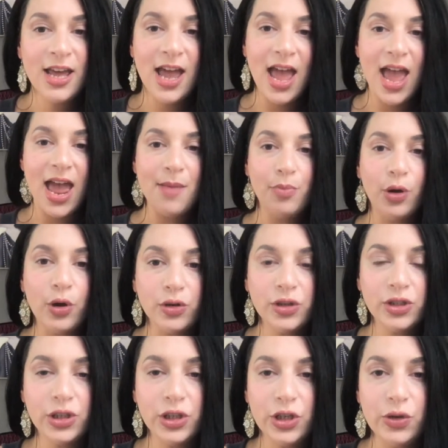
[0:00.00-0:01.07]
and
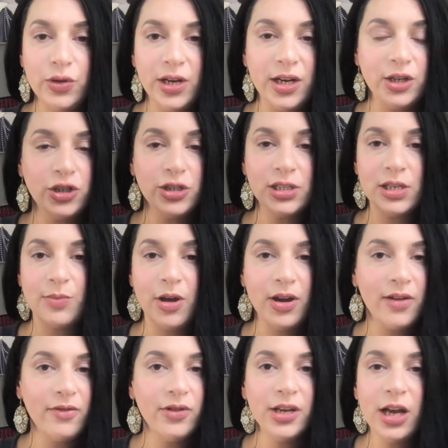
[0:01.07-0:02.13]
persecuted in just about
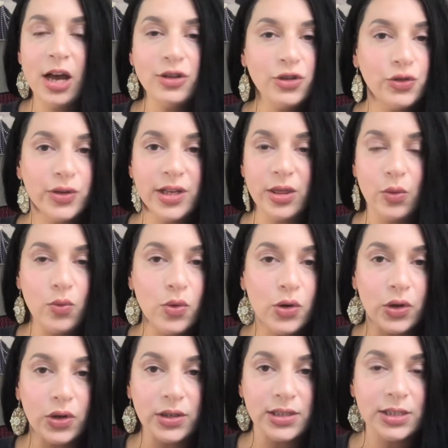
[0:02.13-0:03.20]
every country in the
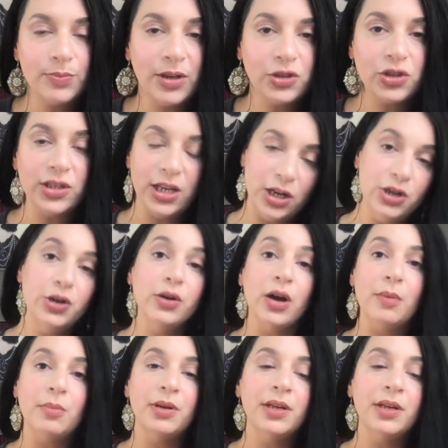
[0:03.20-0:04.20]
world, especially in Europe.